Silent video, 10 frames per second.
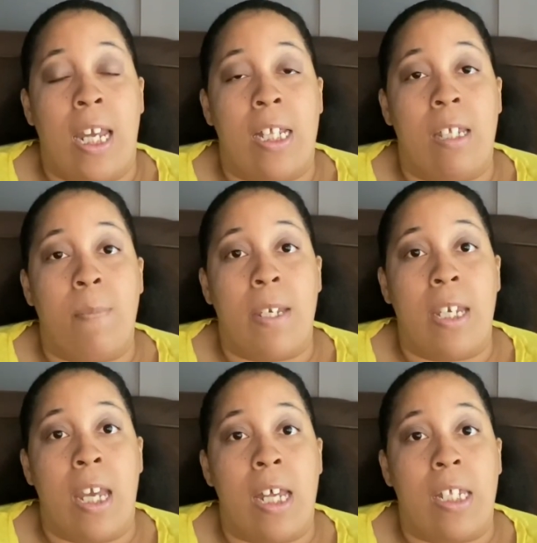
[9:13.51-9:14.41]
and to
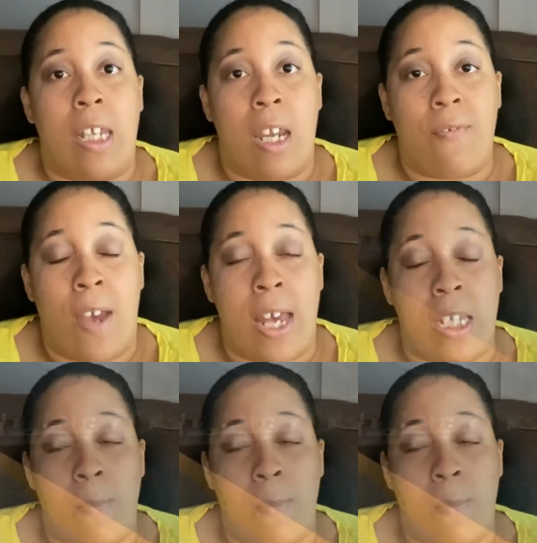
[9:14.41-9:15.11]
be as safe as